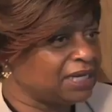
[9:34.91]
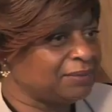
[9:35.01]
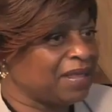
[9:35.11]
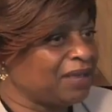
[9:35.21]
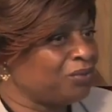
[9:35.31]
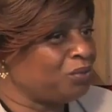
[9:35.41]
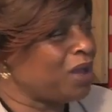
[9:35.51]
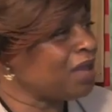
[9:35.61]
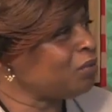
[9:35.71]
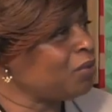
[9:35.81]
I'm like,
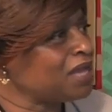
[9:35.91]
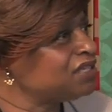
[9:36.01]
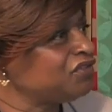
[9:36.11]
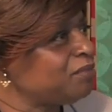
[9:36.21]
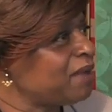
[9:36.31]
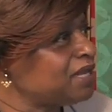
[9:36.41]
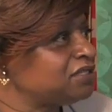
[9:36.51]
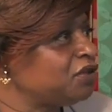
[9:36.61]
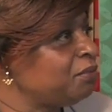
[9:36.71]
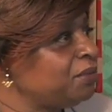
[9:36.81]
why, why is everybody
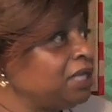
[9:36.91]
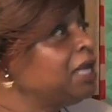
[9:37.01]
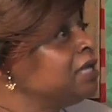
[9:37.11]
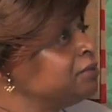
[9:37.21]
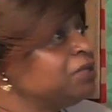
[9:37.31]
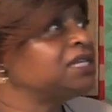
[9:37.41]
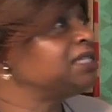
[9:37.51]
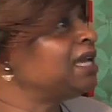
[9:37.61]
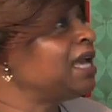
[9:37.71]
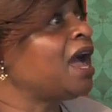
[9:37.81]
so mean?
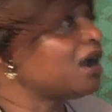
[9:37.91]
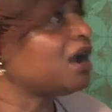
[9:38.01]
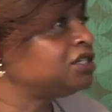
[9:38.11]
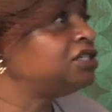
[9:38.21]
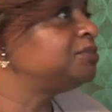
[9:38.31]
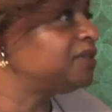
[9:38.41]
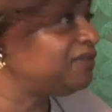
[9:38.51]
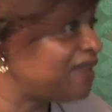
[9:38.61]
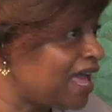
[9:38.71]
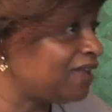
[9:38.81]
Because they got hardships
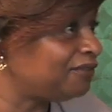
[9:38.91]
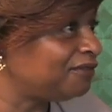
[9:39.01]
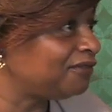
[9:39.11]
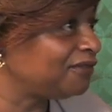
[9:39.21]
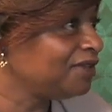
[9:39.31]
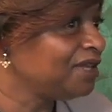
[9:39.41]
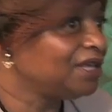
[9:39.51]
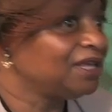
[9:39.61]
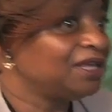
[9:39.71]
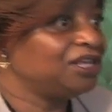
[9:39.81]
of life. That's right.